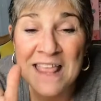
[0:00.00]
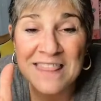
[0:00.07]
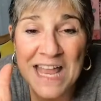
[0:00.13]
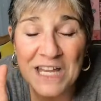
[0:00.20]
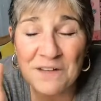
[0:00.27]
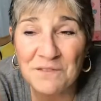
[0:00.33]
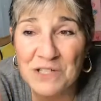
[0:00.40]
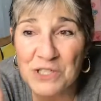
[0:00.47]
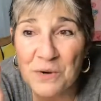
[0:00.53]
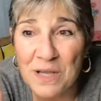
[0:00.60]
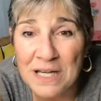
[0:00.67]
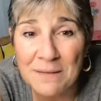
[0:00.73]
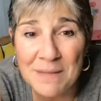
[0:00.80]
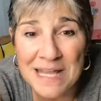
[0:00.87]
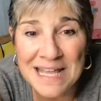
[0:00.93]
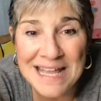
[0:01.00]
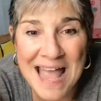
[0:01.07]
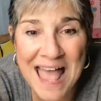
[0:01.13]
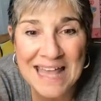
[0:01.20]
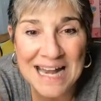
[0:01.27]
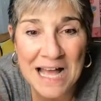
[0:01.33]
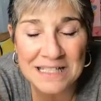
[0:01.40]
Thank you for joining me,
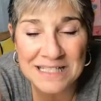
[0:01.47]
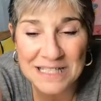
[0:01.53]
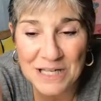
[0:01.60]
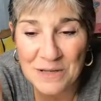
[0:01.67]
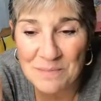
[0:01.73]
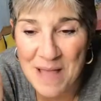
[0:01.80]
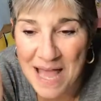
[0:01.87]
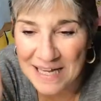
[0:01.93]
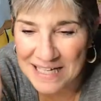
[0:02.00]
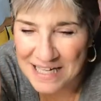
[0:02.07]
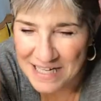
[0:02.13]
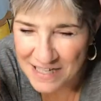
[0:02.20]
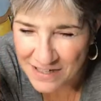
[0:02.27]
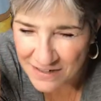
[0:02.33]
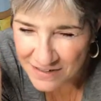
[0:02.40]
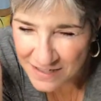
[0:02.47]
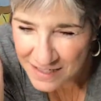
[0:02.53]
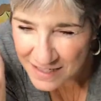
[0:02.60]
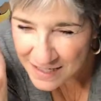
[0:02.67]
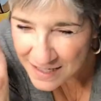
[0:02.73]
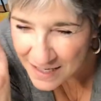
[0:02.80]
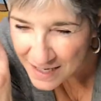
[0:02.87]
and I'll see you back here
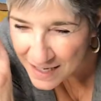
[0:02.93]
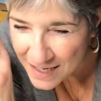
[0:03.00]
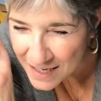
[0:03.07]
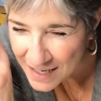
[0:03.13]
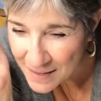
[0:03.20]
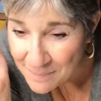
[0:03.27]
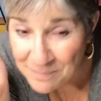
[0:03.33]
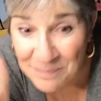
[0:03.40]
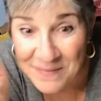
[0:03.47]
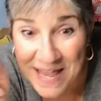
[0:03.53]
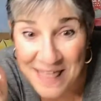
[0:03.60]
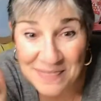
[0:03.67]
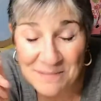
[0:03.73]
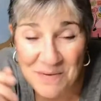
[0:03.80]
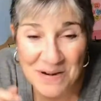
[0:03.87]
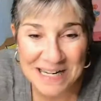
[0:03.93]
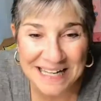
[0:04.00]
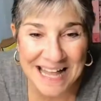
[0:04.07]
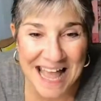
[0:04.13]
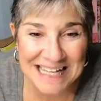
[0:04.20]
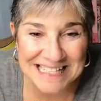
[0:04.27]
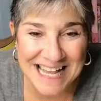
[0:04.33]
in the
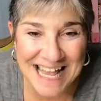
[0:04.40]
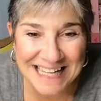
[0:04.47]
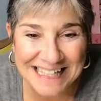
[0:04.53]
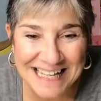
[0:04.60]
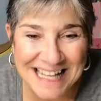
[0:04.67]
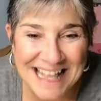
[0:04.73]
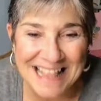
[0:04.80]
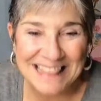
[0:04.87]
morning at 10.